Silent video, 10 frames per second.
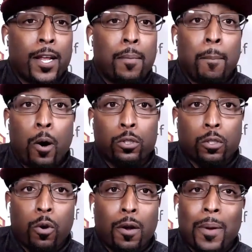most
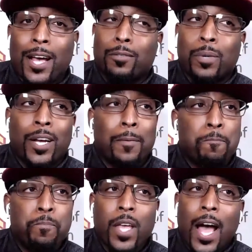quarterbacks, but
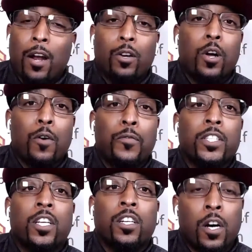I don't know if it's
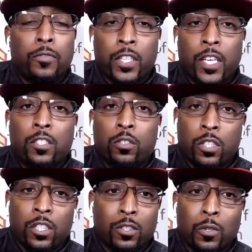enough to get you
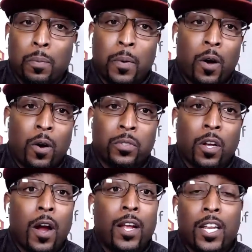to the Super Bowl. I'm
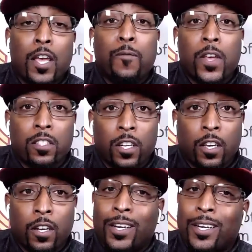sorry. Defense
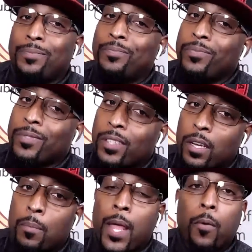looking good.
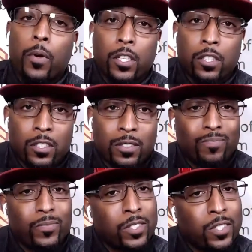Not really
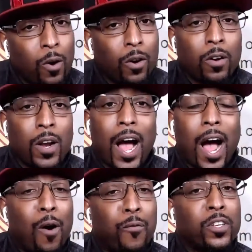sold on the
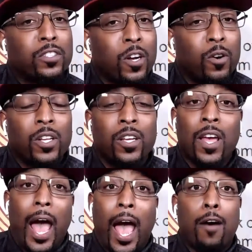offense totally.
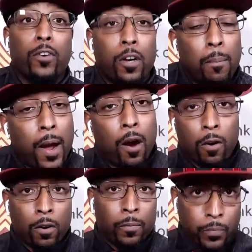Alvin
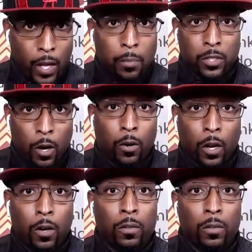Kamara, I'm sold on.